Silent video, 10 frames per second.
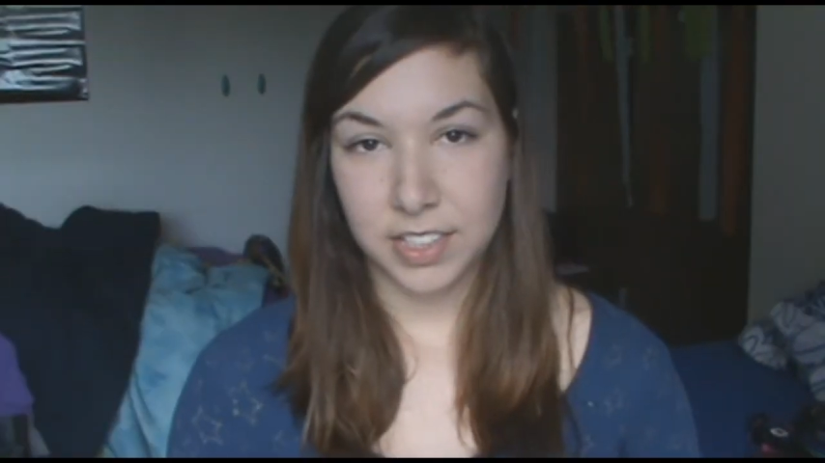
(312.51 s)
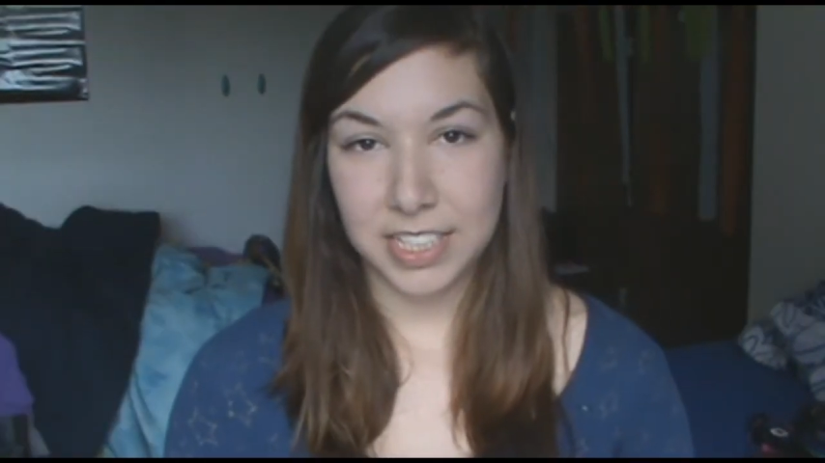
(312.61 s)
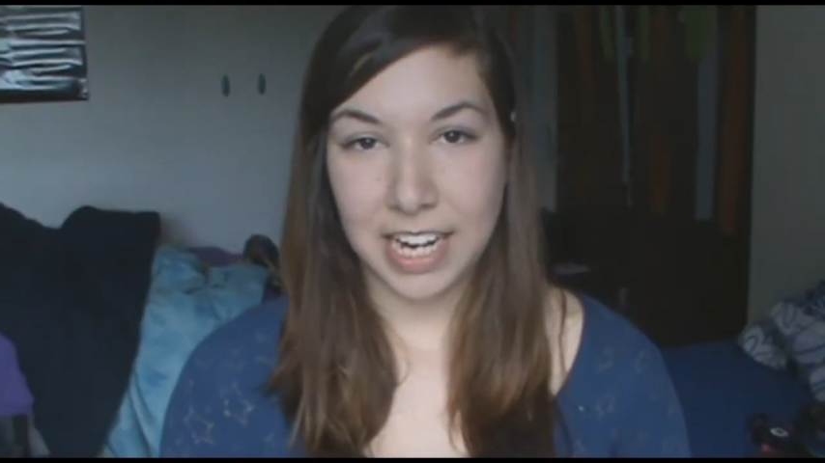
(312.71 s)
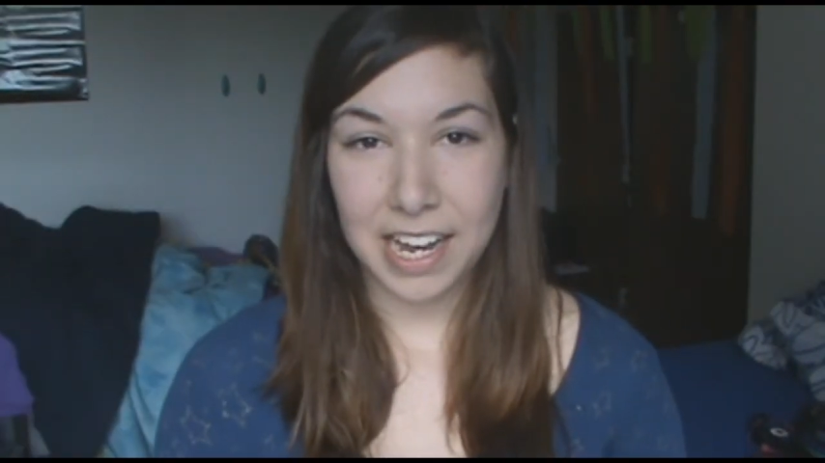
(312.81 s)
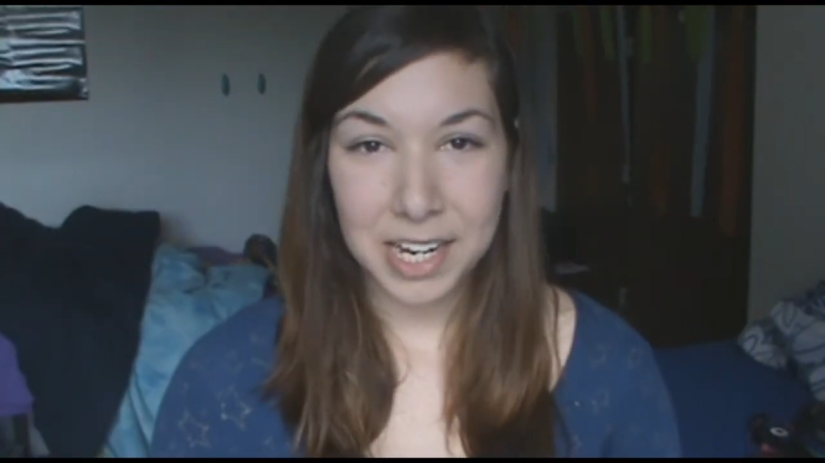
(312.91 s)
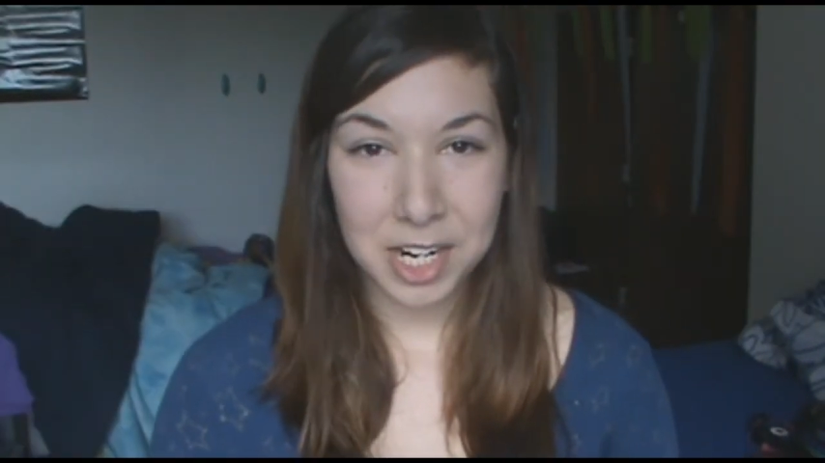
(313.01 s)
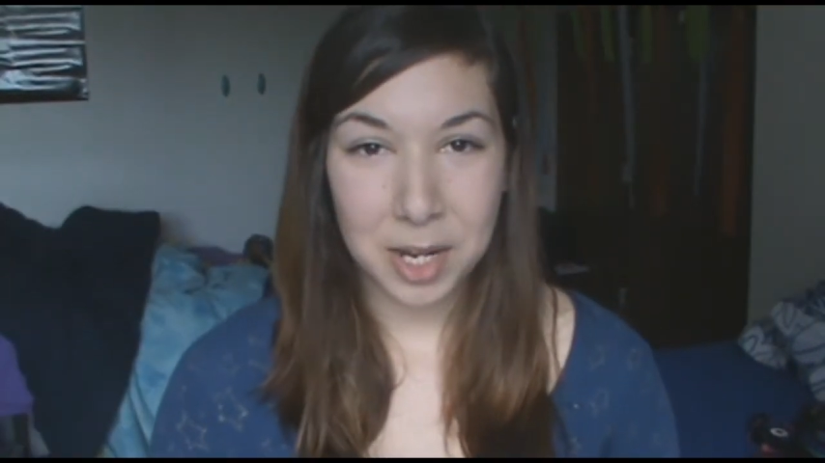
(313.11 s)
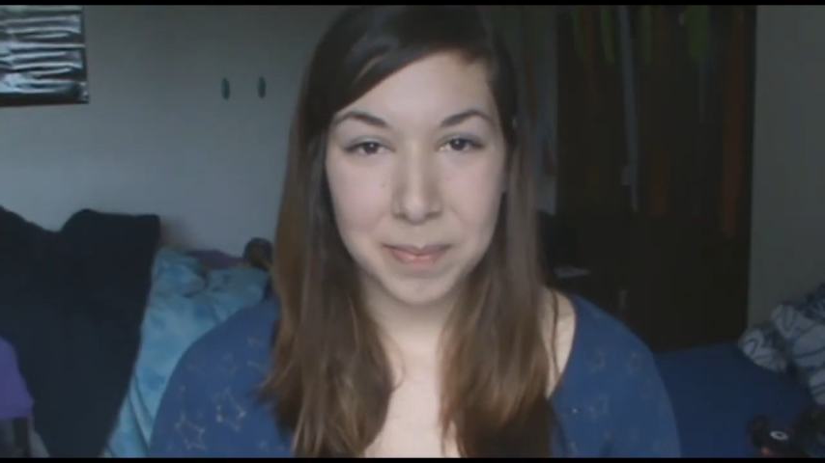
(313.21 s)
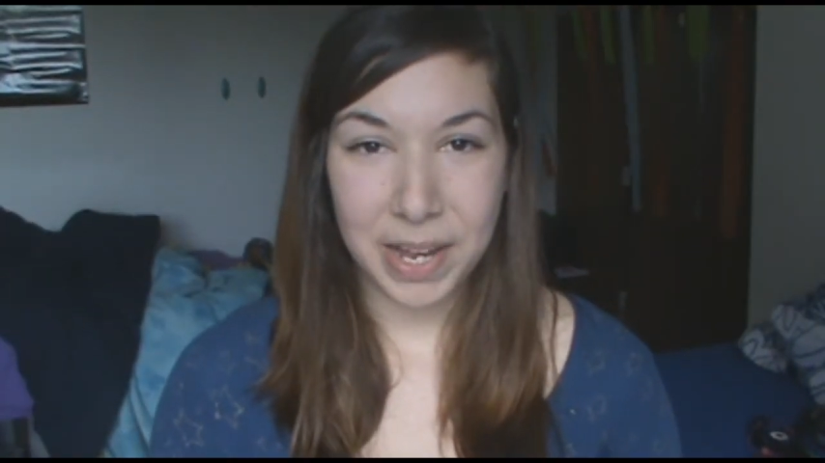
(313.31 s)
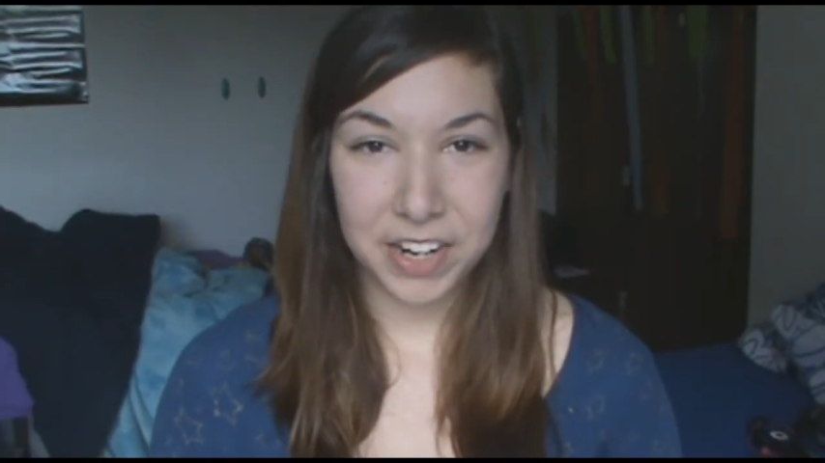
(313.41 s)
To tie it
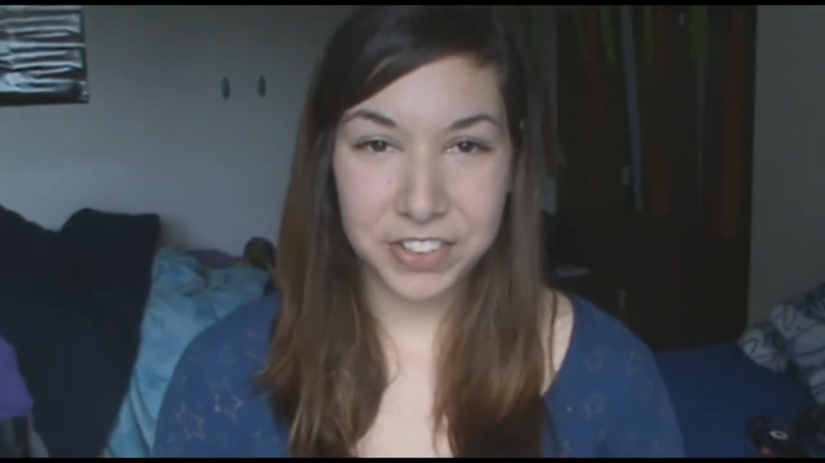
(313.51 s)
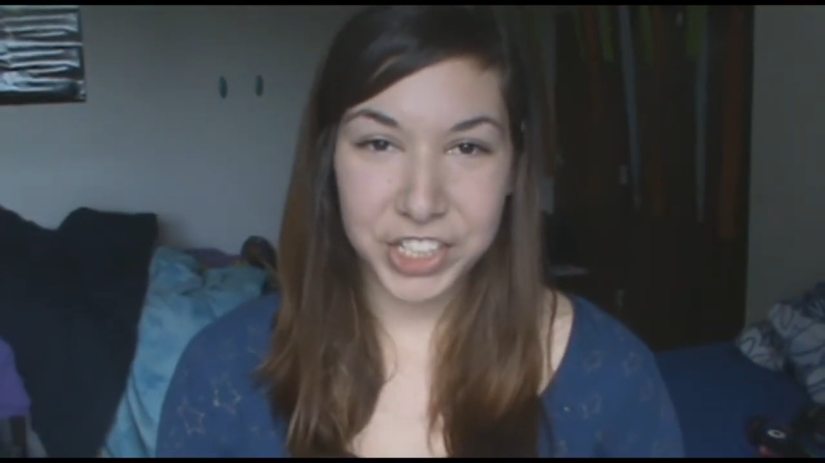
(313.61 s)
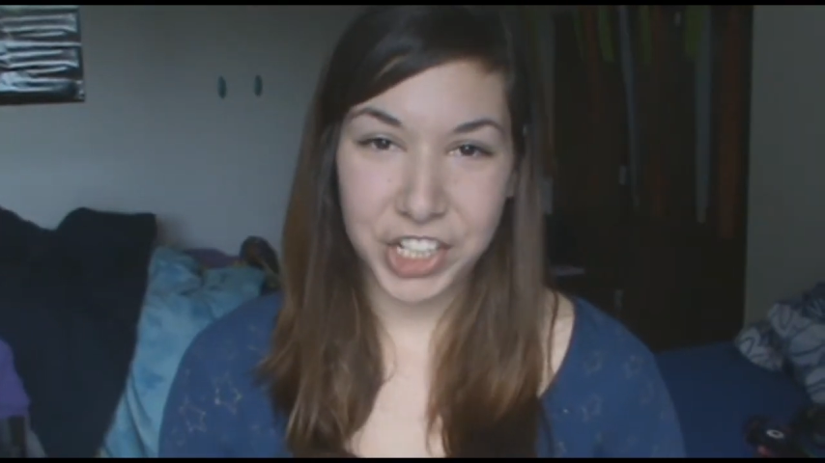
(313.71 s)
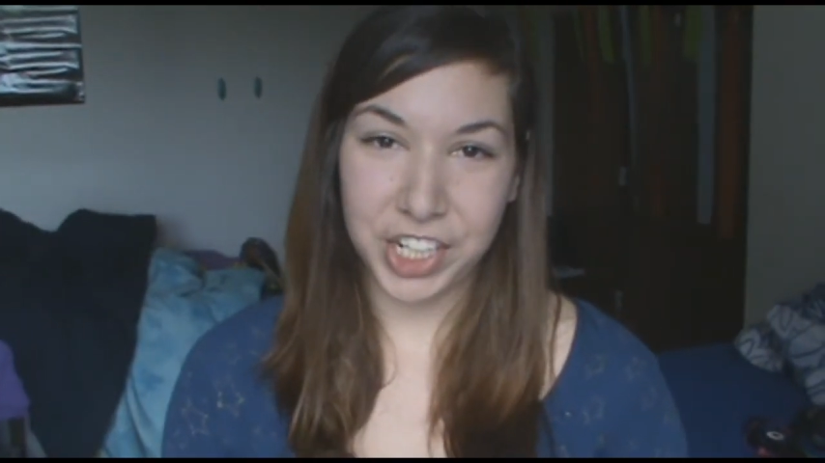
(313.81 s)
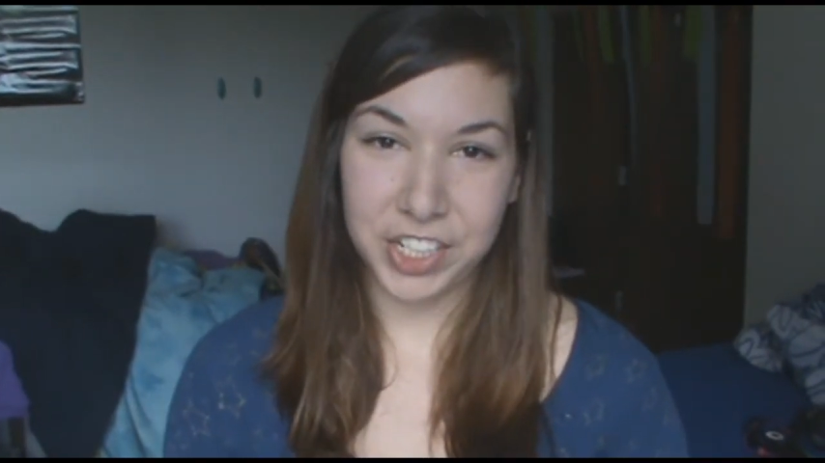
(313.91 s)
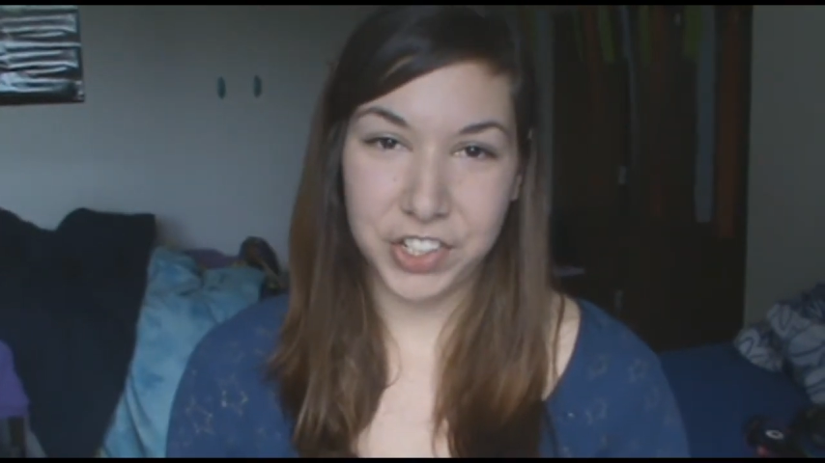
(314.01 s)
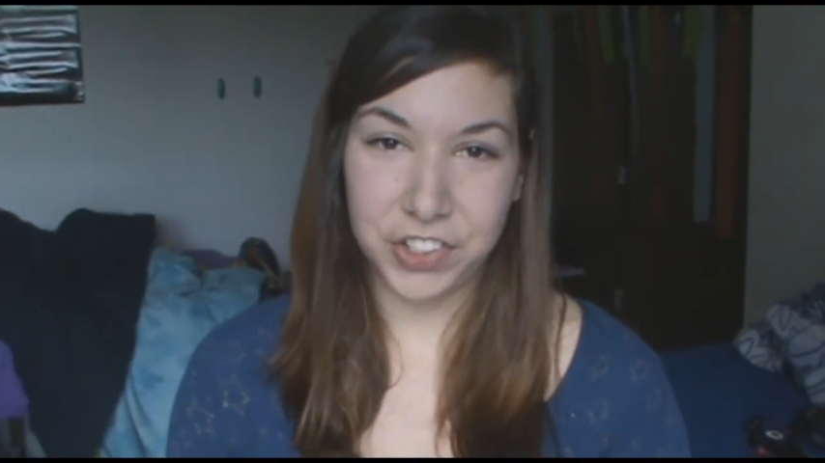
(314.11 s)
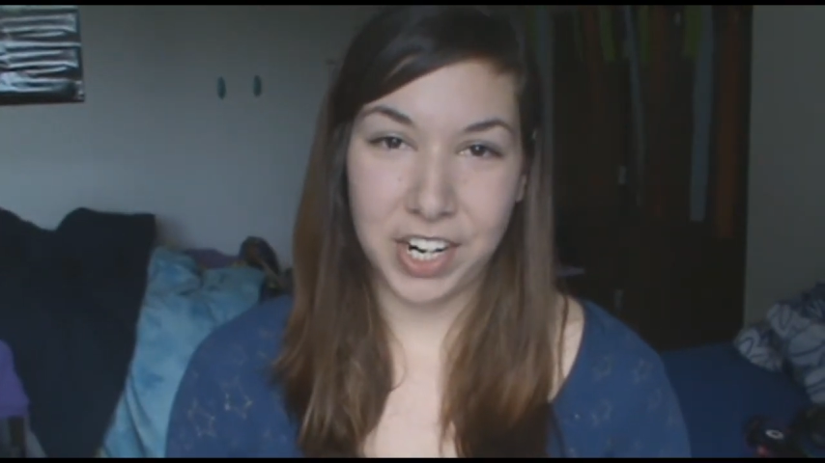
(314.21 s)
up, Henry Jenkins